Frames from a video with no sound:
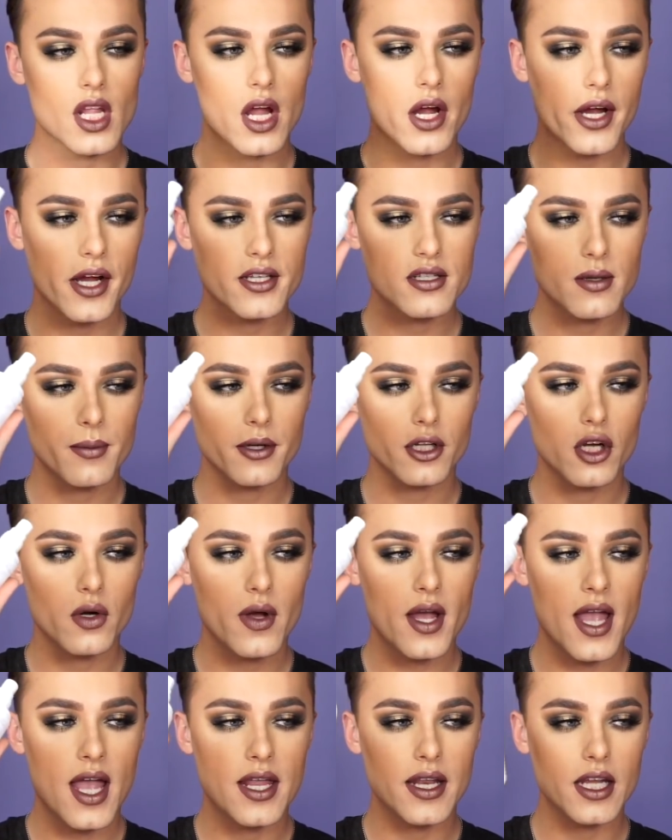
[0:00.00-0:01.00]
Alright, so I'm going to go
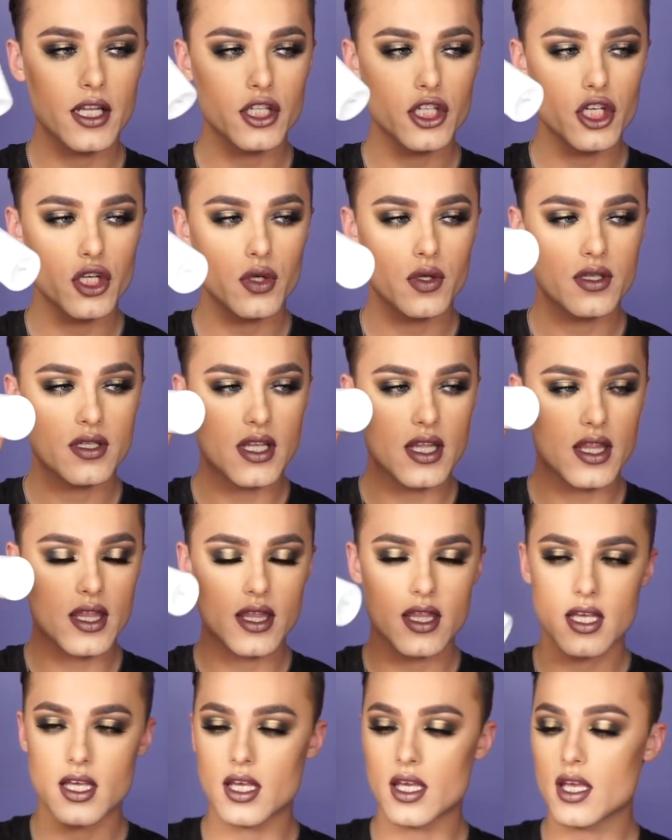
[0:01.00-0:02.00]
ahead and use
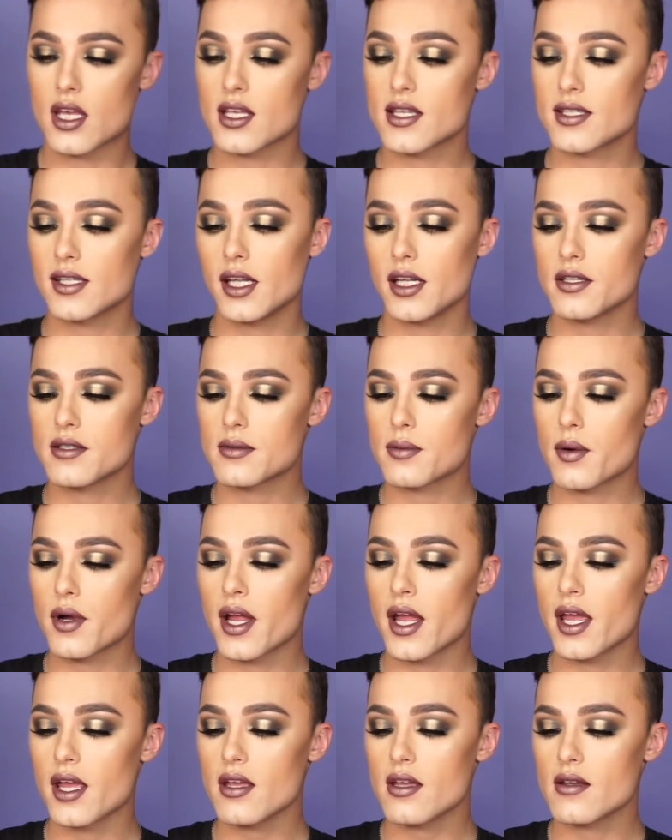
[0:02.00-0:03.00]
the setting
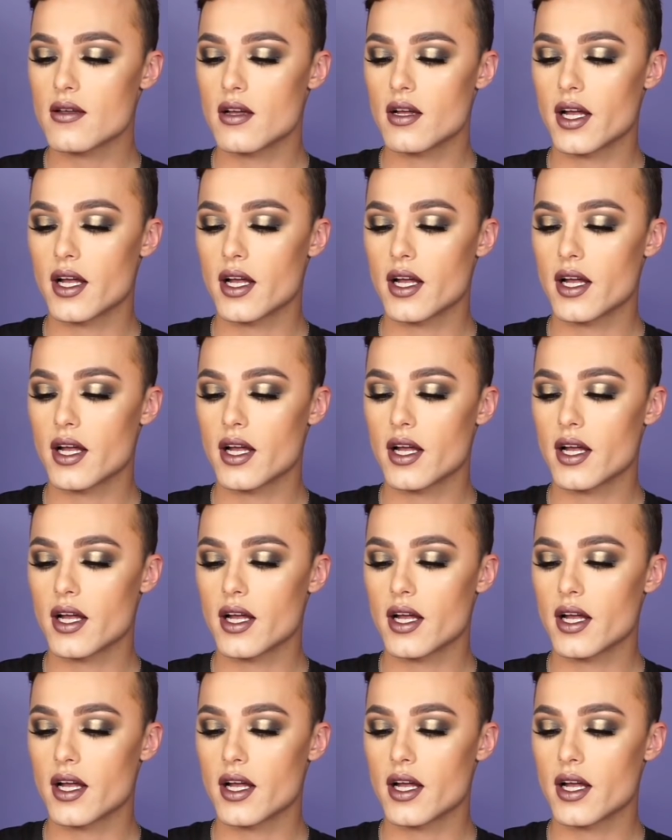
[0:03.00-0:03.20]
spray.